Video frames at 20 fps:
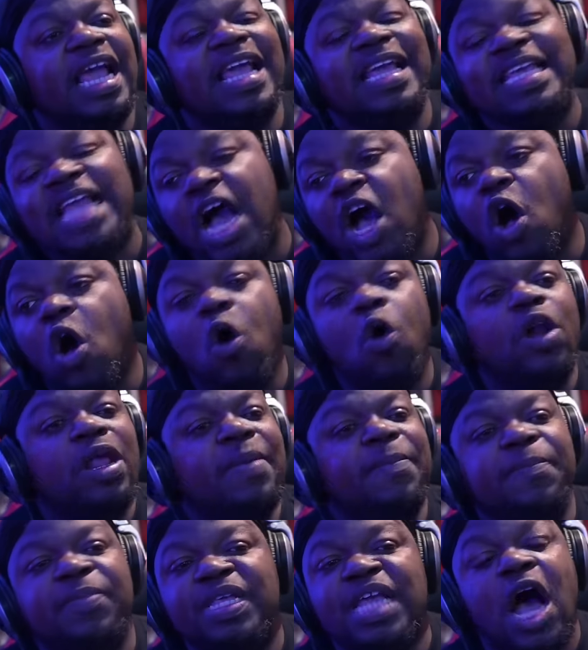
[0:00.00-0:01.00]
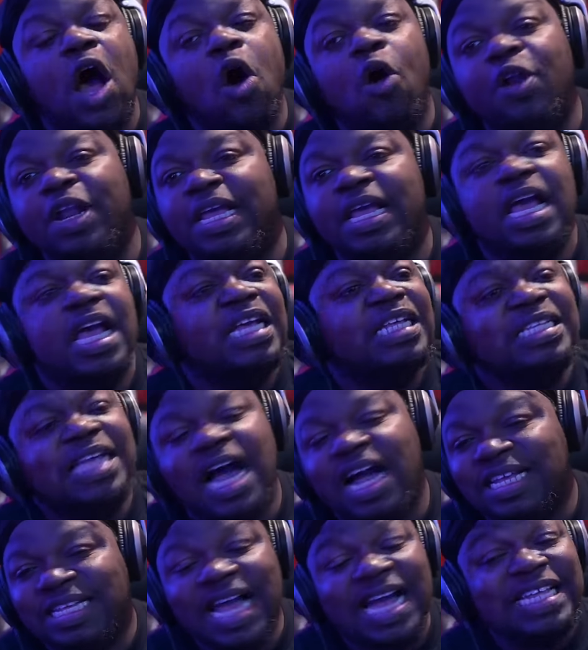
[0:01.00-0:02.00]
Y'all only, y'all only,
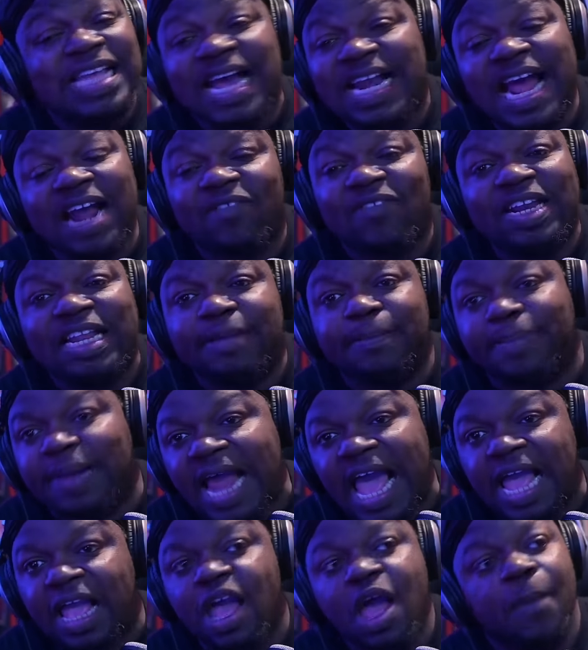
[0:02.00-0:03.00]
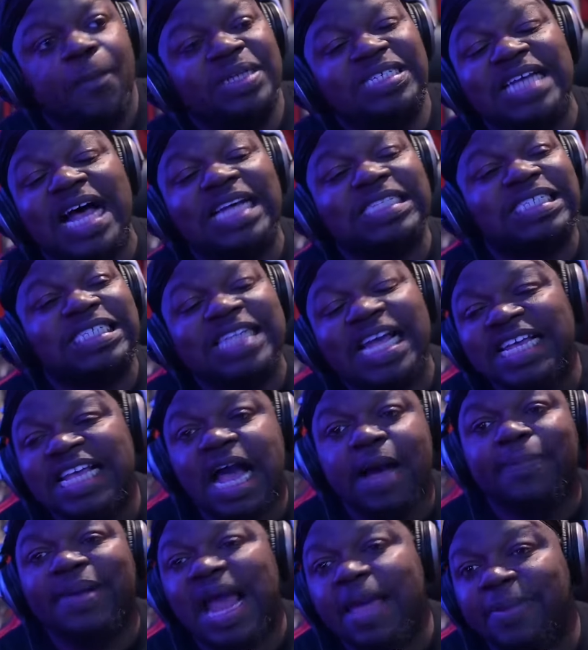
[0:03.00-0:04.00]
y'all, y'all, y'all not really black, but y'all say
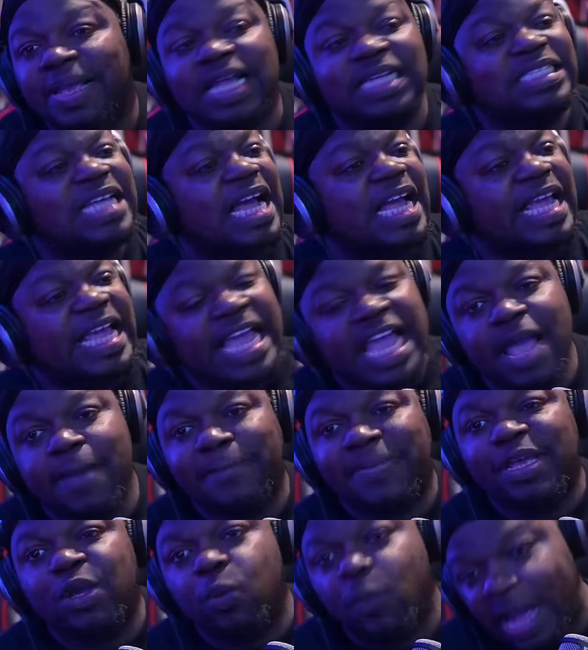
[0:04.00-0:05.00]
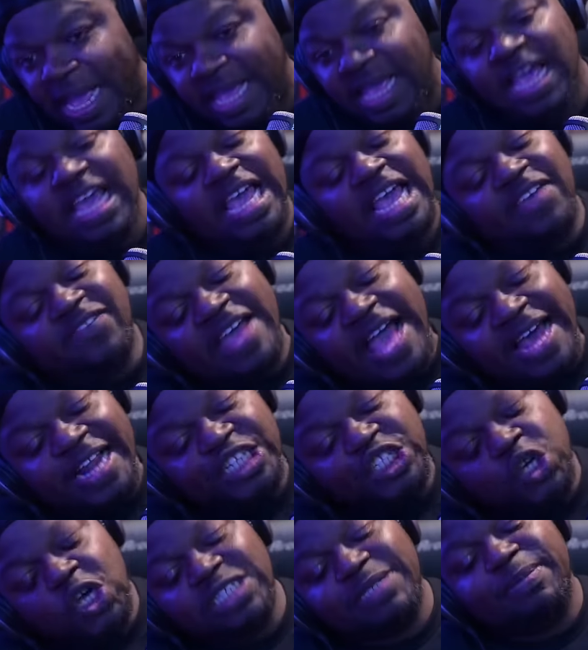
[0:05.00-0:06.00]
y'all black because y'all can't be white. If y'all had a
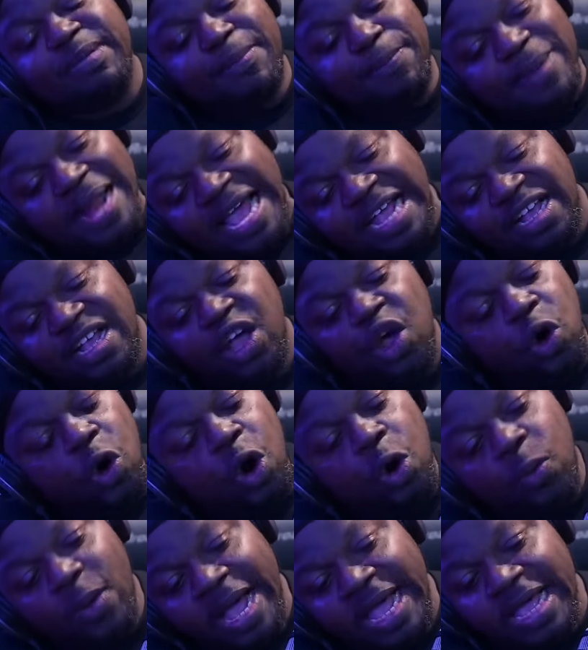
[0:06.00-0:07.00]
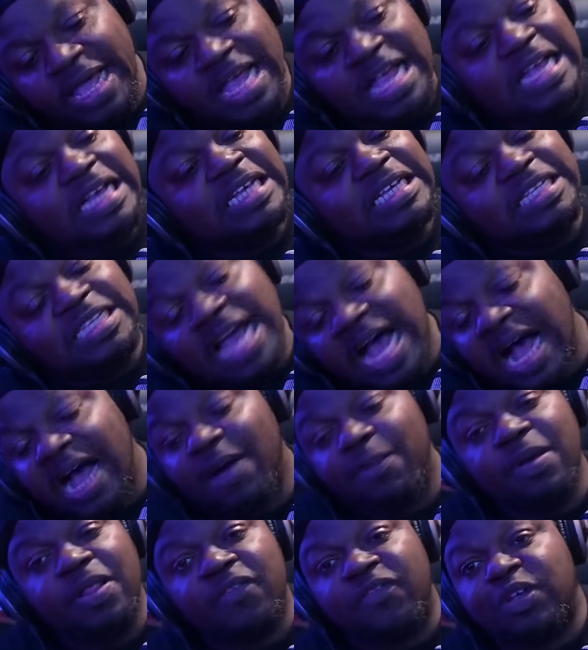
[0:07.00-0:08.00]
choice to be black or white,
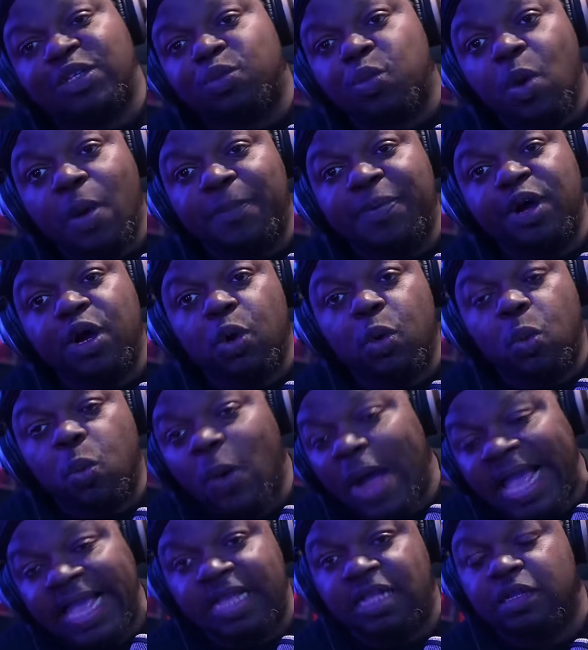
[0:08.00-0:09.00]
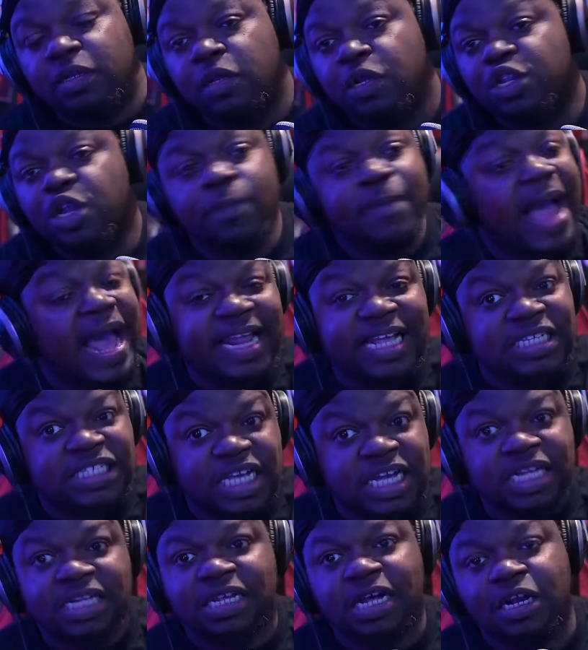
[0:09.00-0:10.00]
y'all motherfuckers would put white. No matter your
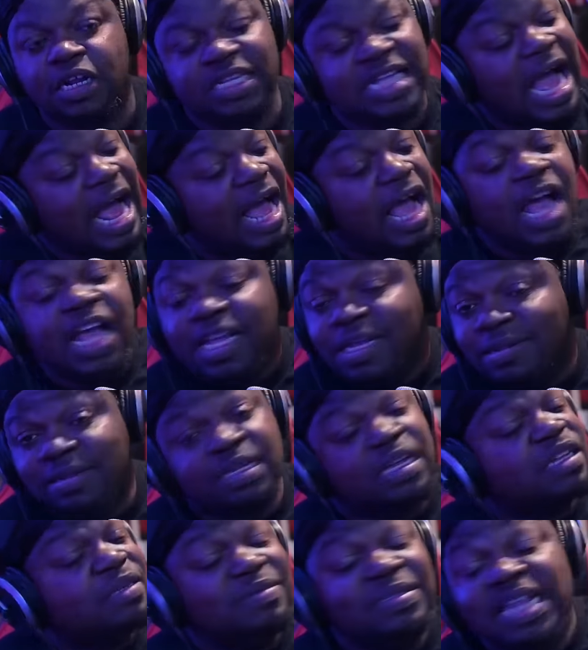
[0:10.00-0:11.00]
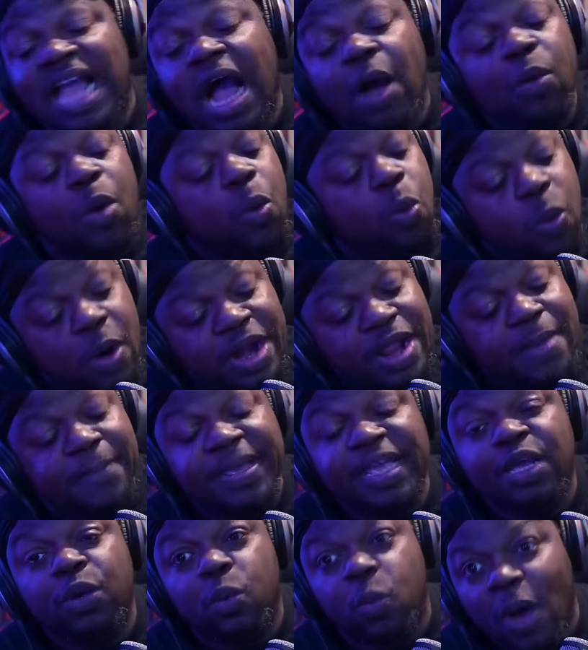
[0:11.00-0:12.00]
skin color, y'all, y'all would want to
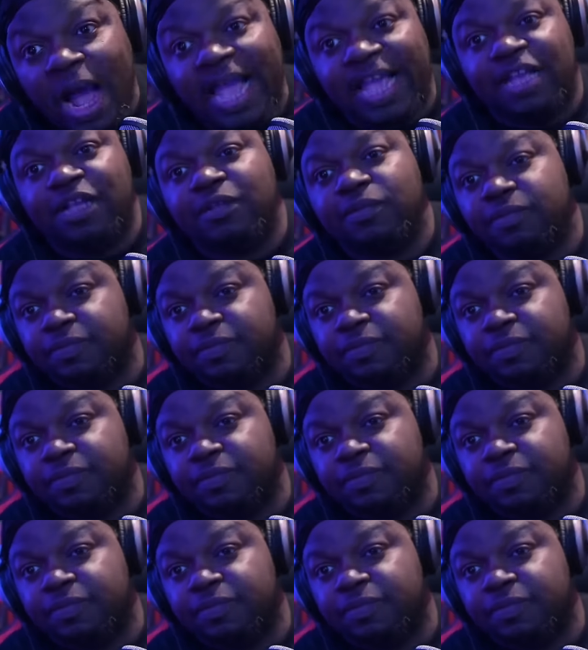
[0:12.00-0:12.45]
be white.